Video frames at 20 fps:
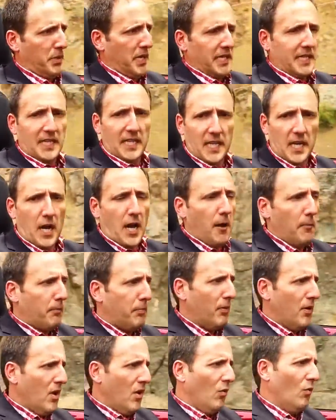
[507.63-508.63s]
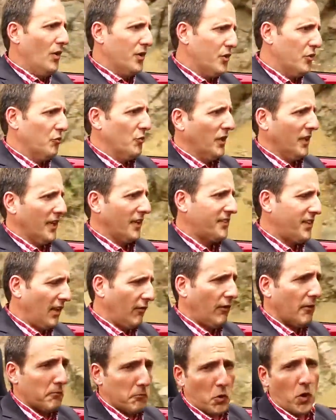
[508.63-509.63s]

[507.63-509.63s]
picking up when you really accelerate.